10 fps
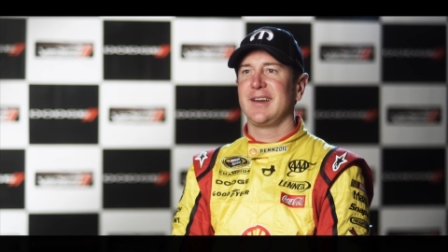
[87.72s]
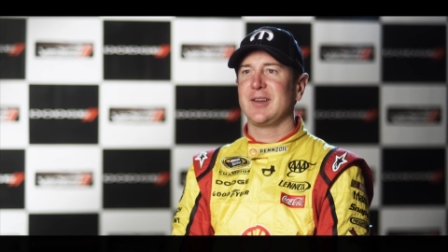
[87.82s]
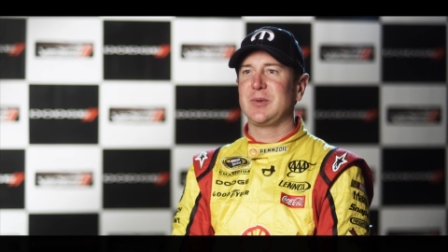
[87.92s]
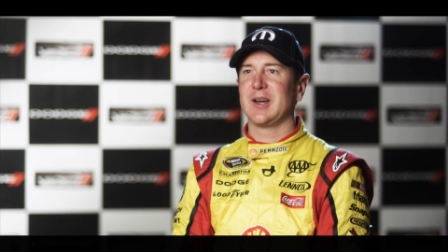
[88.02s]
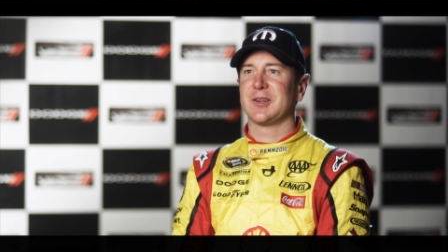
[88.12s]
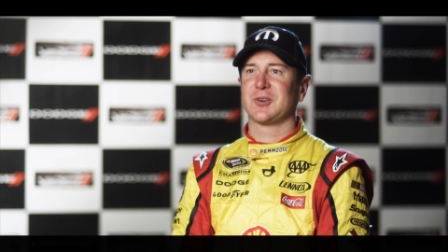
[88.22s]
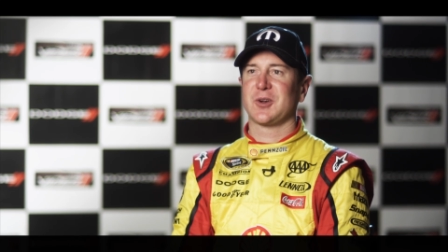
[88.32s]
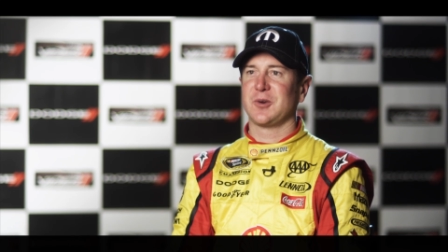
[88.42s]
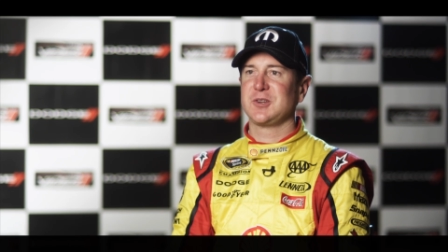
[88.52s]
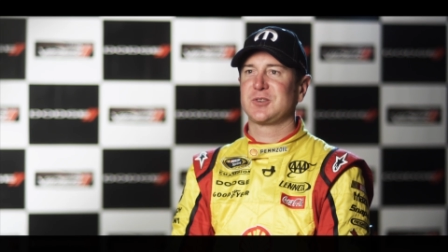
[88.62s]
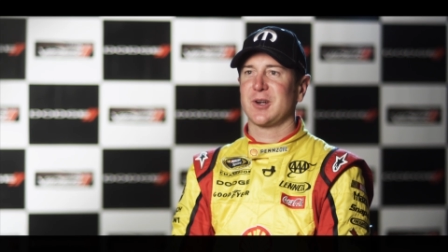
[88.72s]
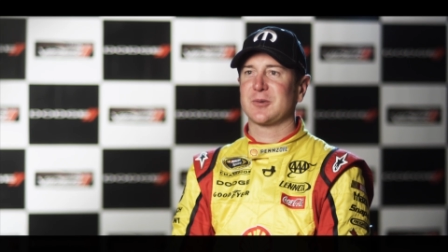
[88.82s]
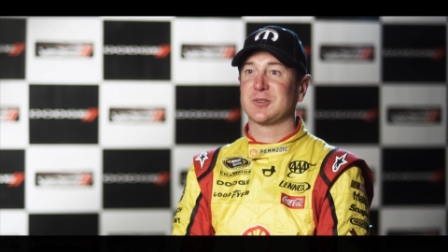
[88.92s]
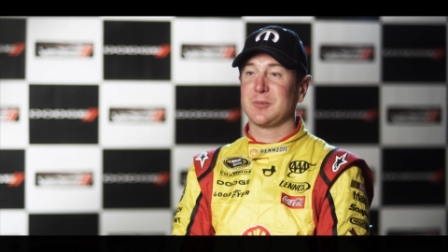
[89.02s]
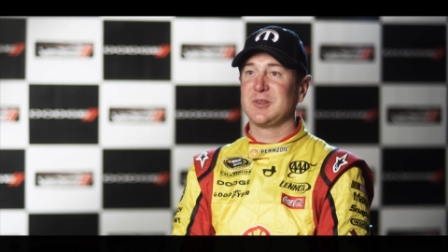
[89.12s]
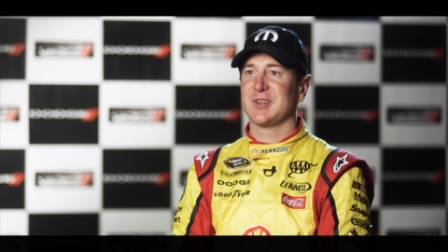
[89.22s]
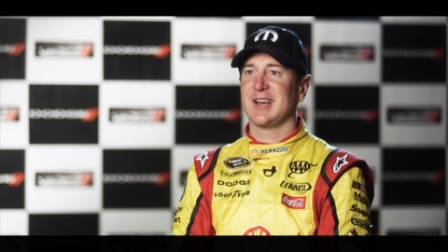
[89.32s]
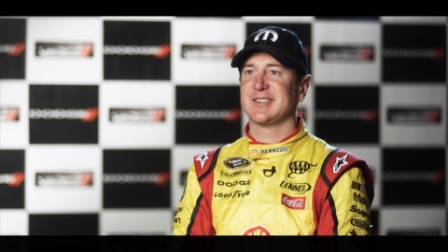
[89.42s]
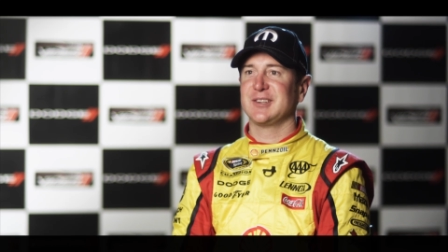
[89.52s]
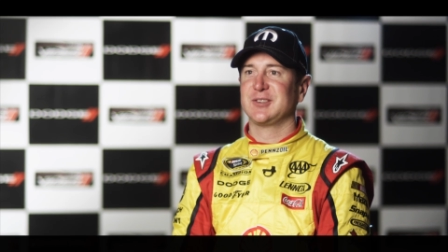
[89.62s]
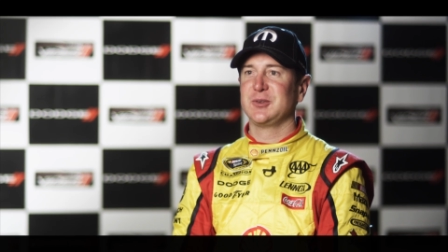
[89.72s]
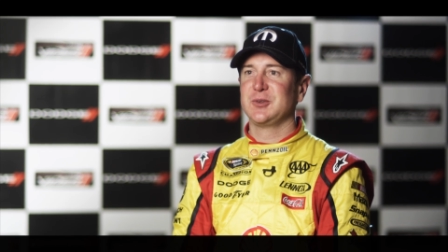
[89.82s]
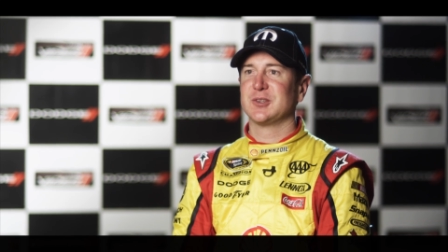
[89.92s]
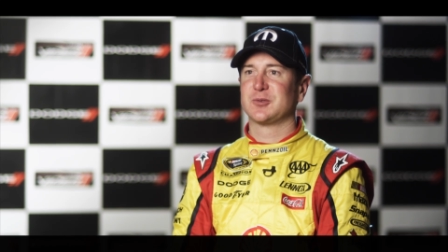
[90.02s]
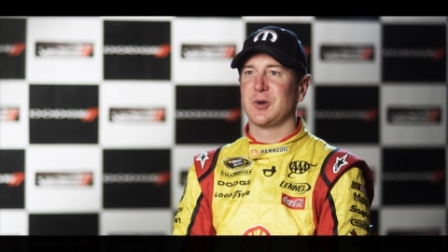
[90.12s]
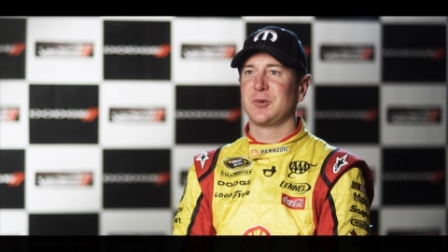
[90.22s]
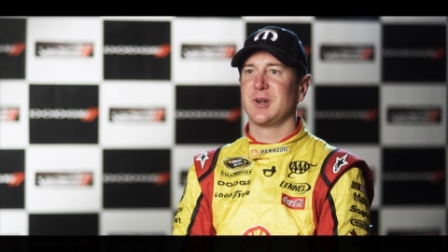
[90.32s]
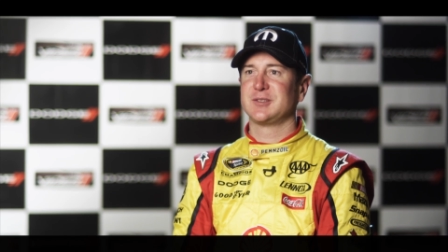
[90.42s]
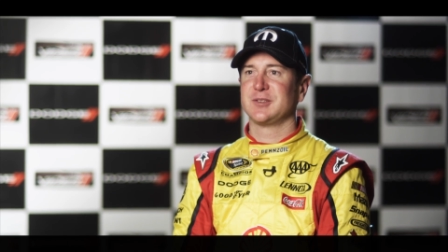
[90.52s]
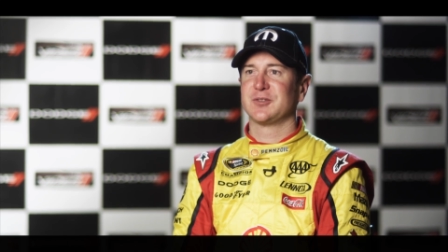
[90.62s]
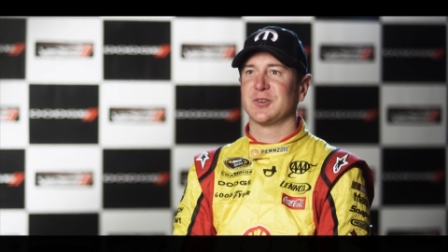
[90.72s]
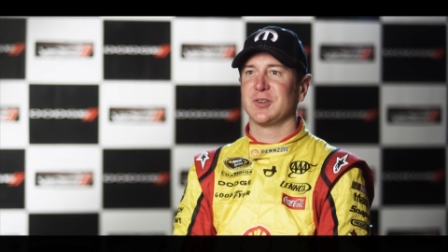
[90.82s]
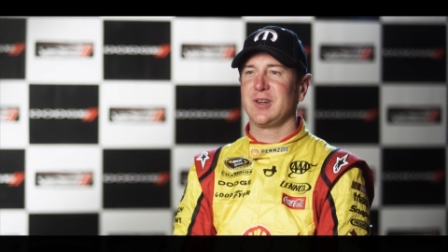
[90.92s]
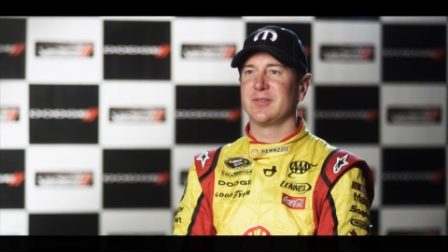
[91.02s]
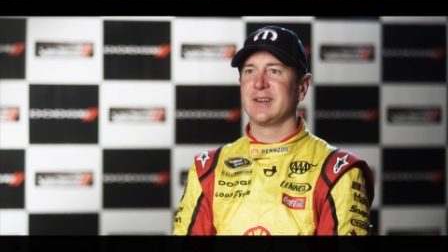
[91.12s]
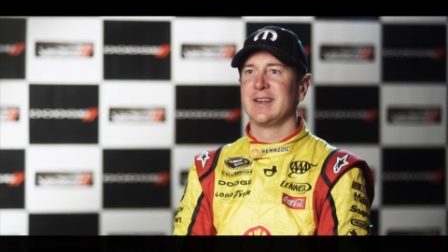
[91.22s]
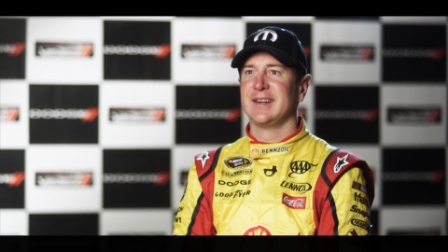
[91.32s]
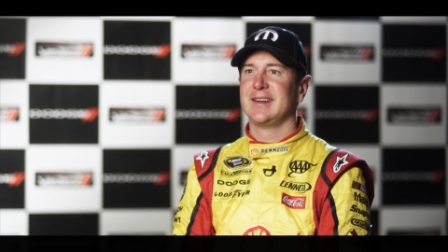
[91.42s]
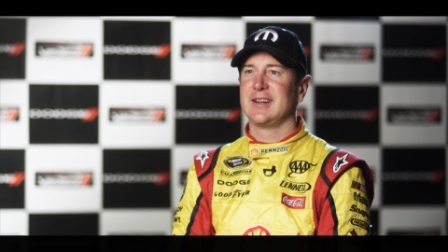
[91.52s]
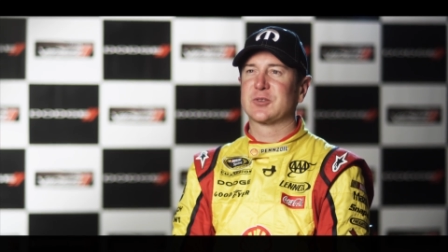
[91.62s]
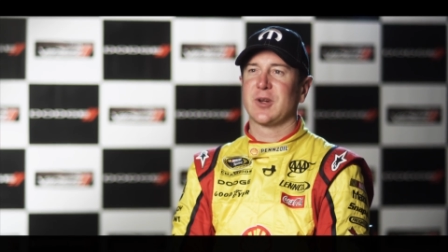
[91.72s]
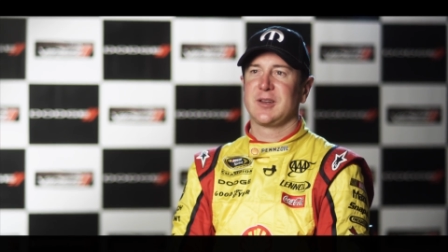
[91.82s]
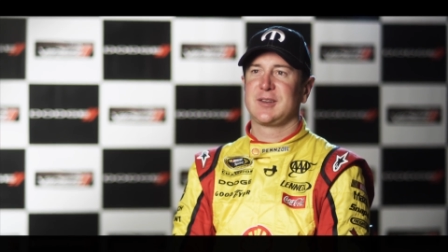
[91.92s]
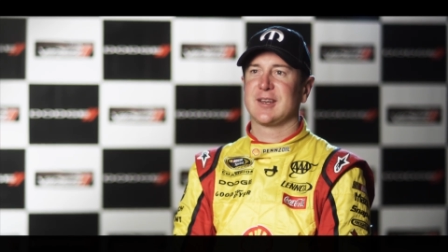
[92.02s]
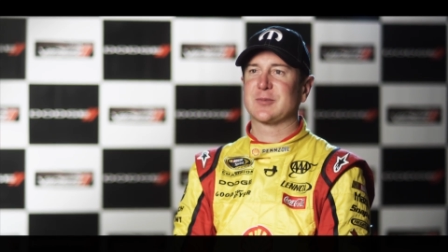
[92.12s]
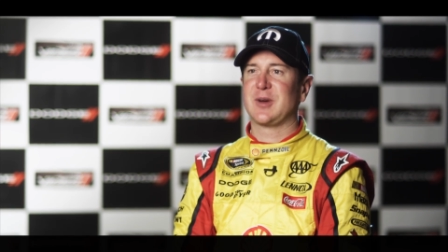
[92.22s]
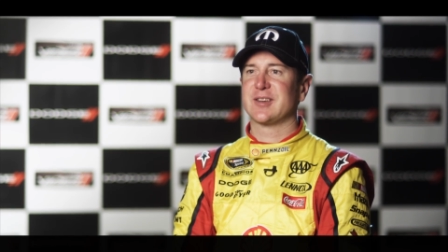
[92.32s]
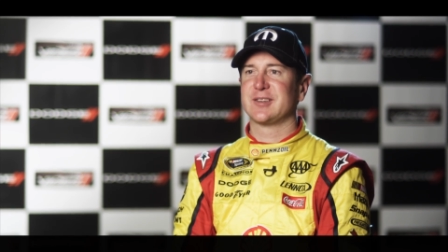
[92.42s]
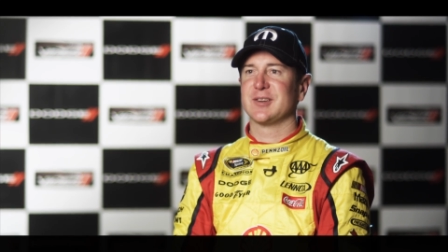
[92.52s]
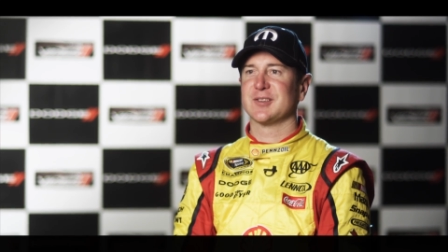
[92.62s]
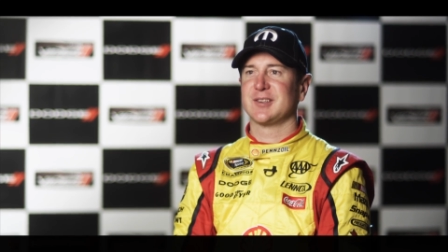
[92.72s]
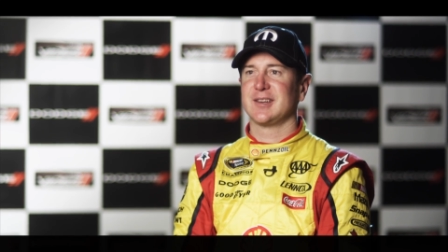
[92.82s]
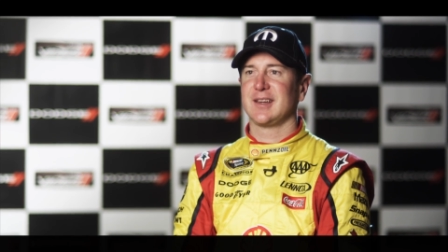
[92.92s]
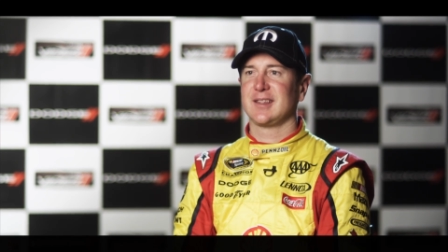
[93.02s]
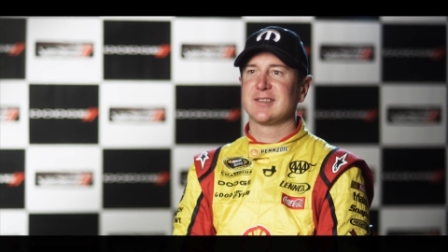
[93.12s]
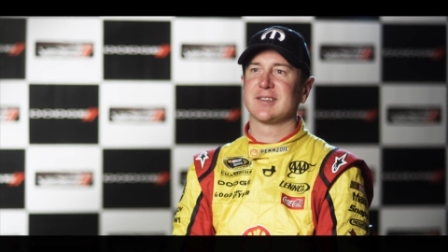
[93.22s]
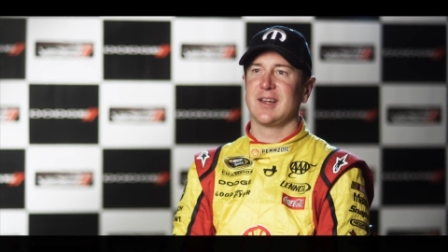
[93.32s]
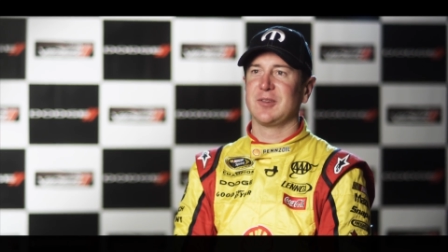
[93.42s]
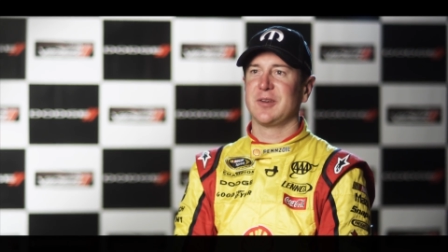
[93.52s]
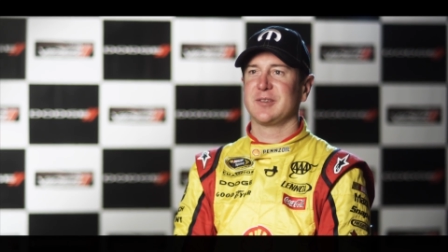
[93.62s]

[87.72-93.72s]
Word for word: And to be out there on a racetrack with some of these guys that do this road racing for a living, it's great to test my skills at this level of